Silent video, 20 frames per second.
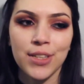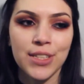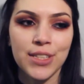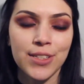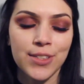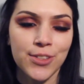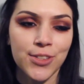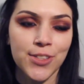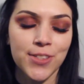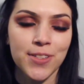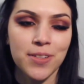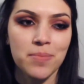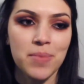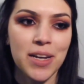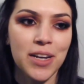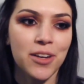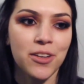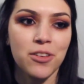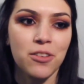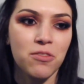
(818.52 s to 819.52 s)
is just to
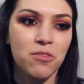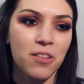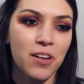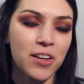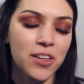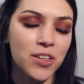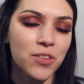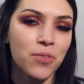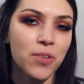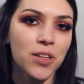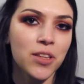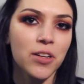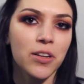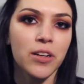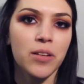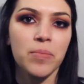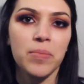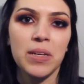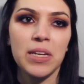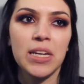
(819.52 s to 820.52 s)
make a new friend, whether
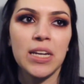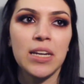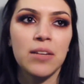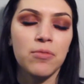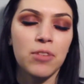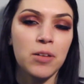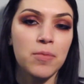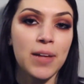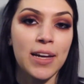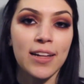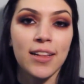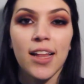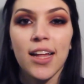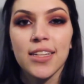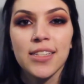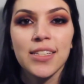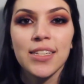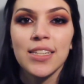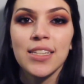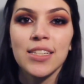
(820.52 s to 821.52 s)
it be in one of my
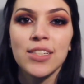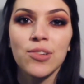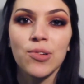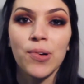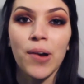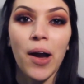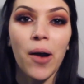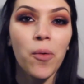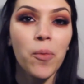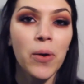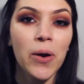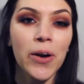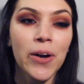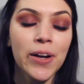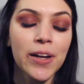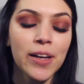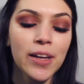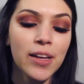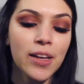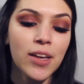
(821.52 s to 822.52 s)
classes or at
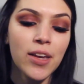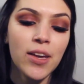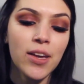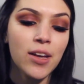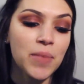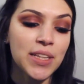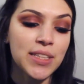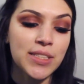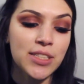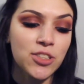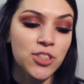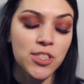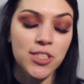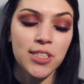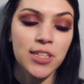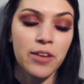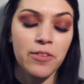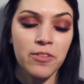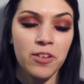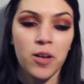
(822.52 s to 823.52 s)
work. That's just
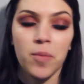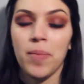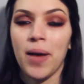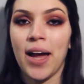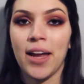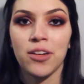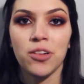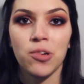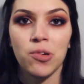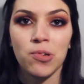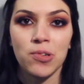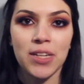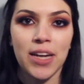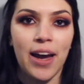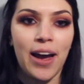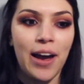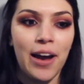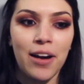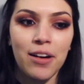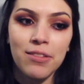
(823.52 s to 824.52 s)
never a bad goal to
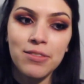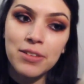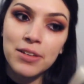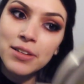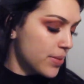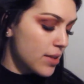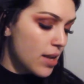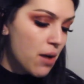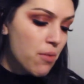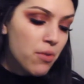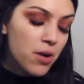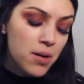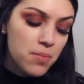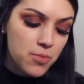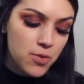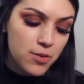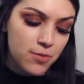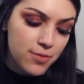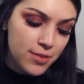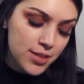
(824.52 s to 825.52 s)
have. I want
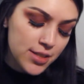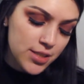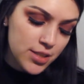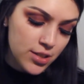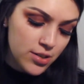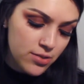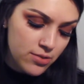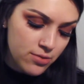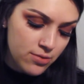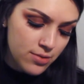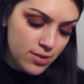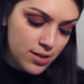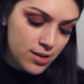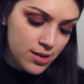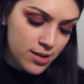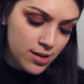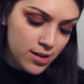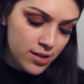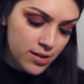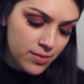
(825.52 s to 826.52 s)
more friends who
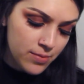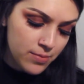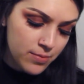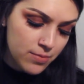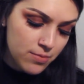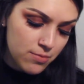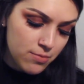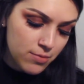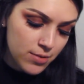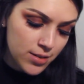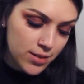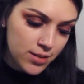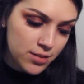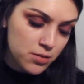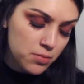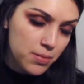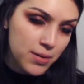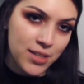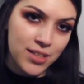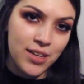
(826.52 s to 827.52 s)
are willing
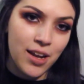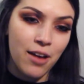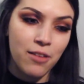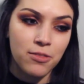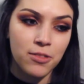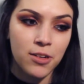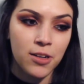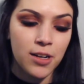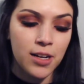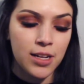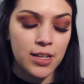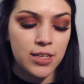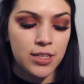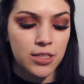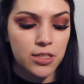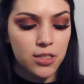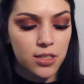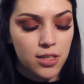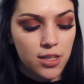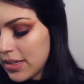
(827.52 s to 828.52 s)
to put in effort,
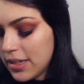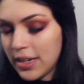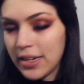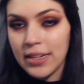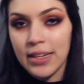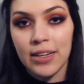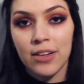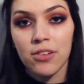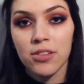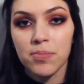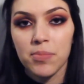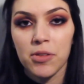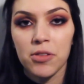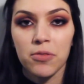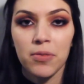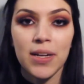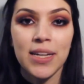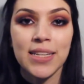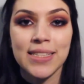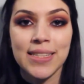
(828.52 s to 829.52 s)
and it goes both
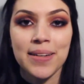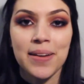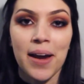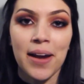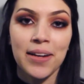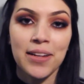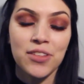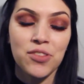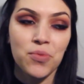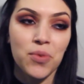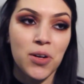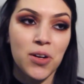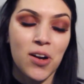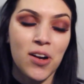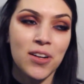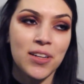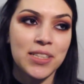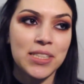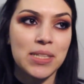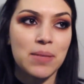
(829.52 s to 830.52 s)
ways. Like, I need to work
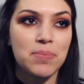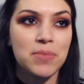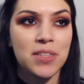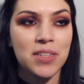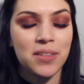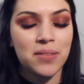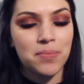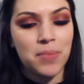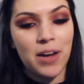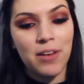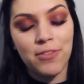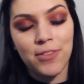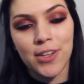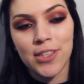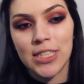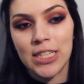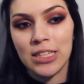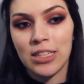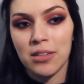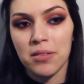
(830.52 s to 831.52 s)
on accepting my
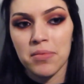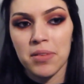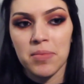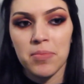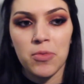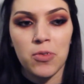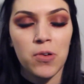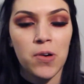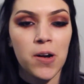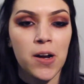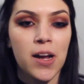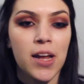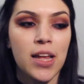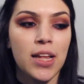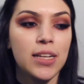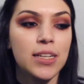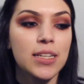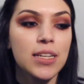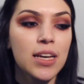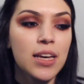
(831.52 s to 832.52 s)
friends a little bit more
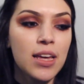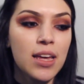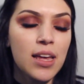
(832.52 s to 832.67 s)
and